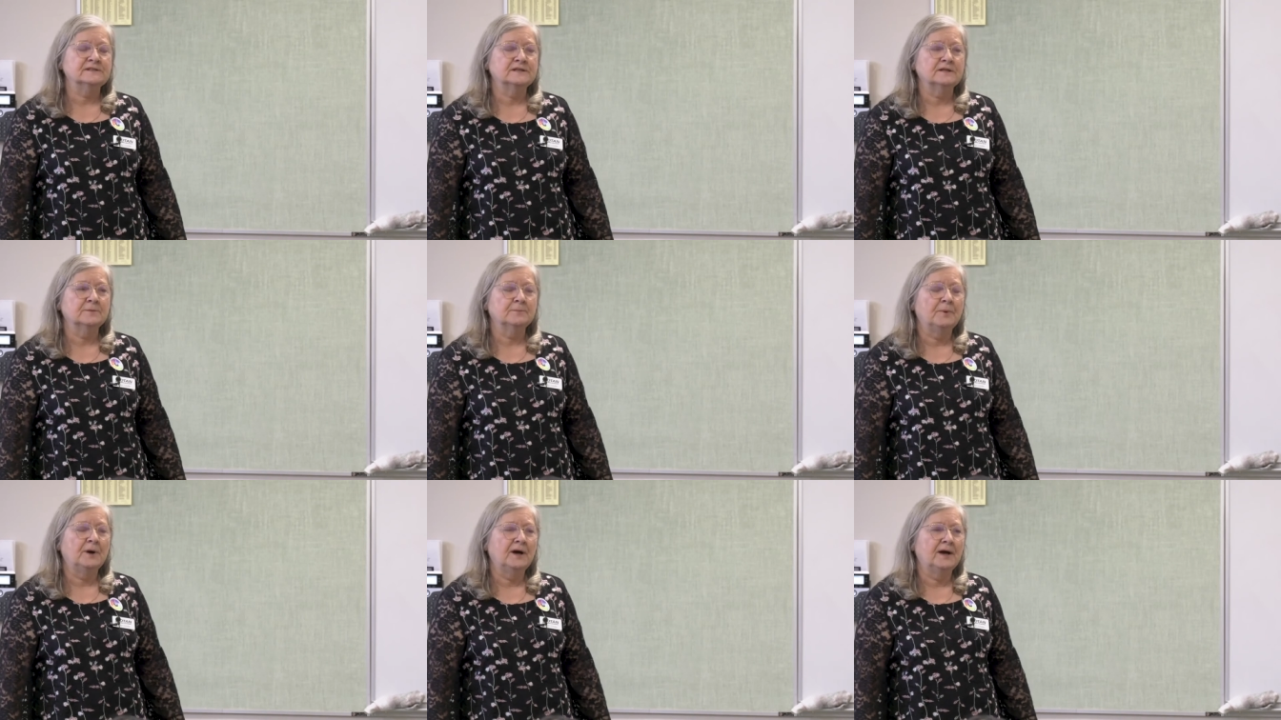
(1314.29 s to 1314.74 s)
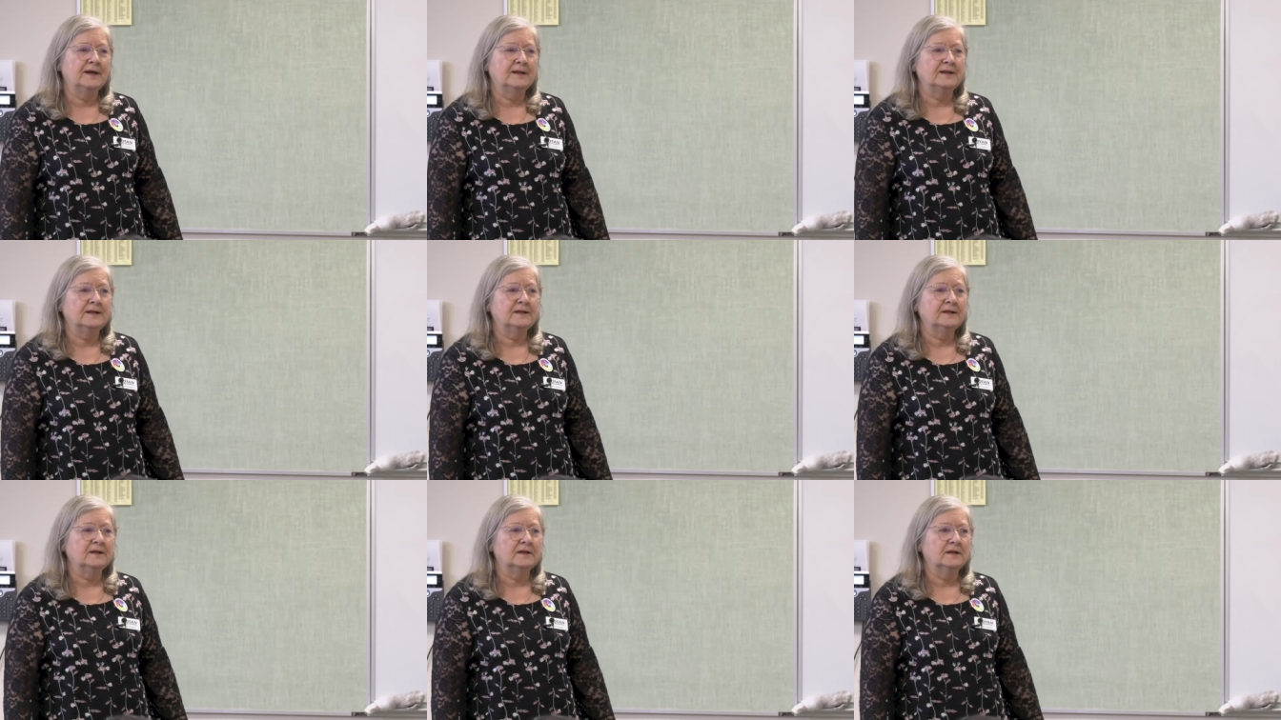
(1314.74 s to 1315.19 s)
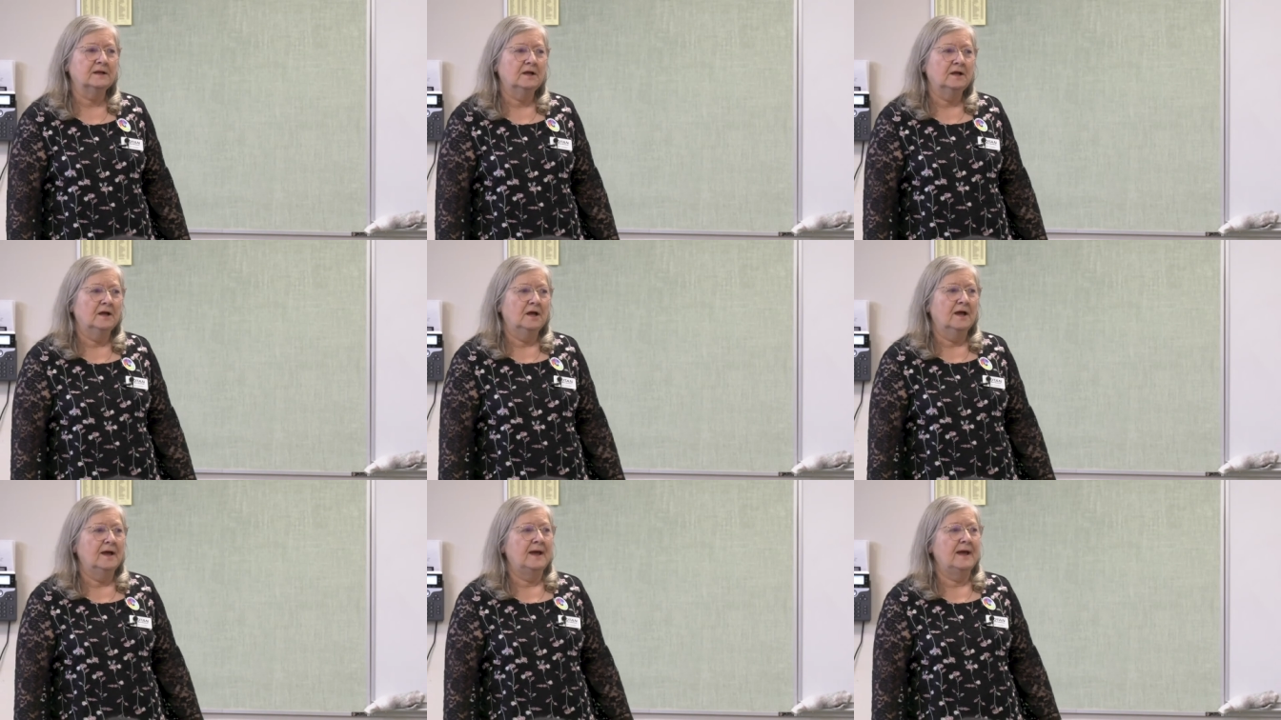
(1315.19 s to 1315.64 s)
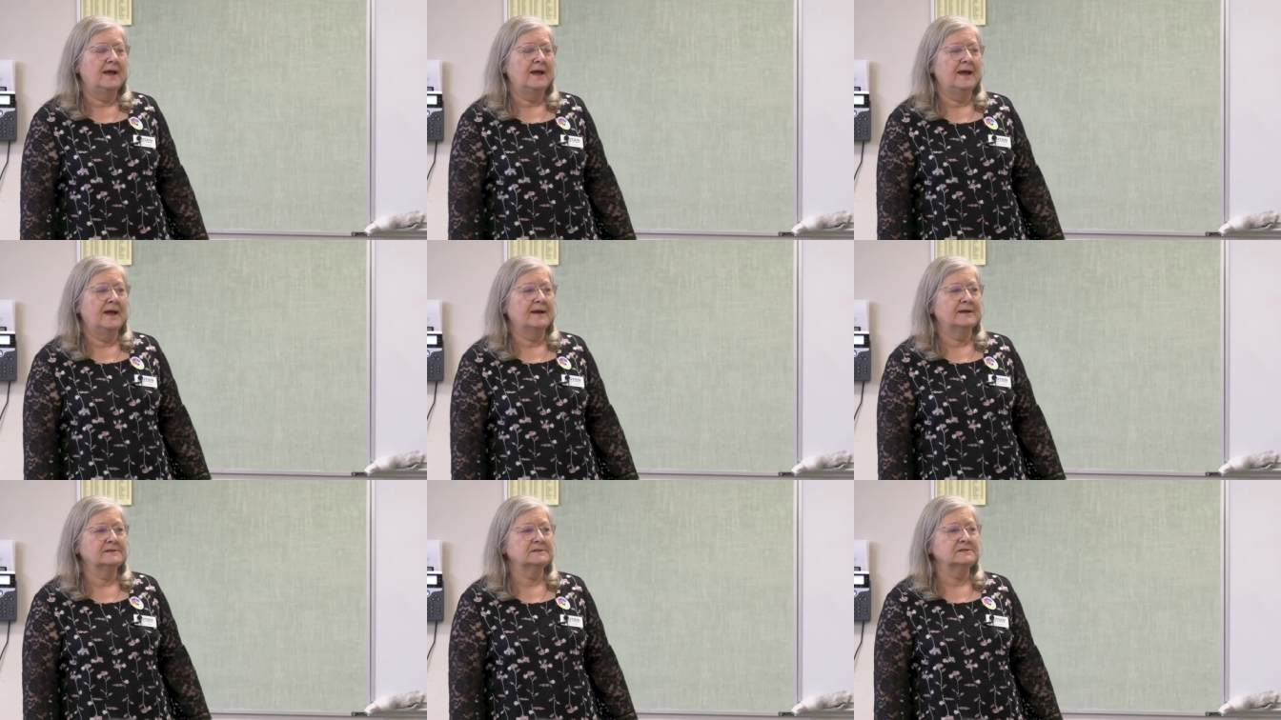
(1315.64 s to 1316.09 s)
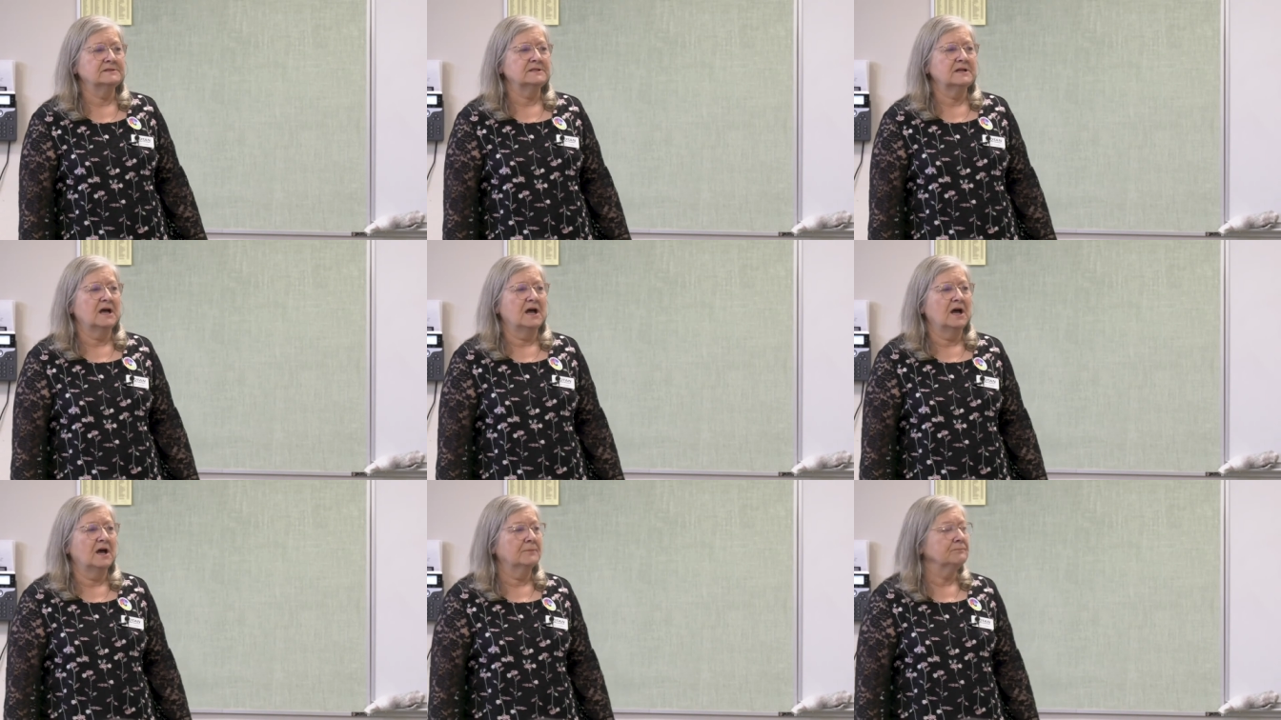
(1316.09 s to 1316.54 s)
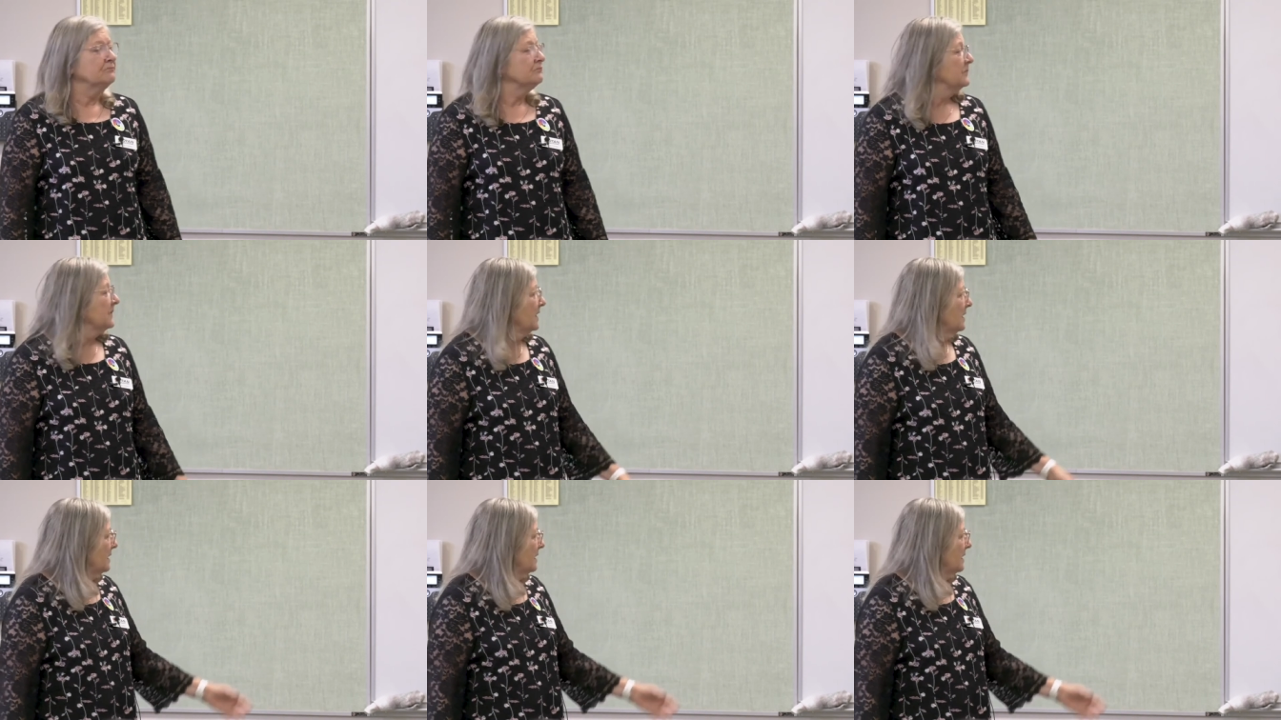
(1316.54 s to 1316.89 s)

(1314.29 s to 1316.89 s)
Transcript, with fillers: did a pilot, and um,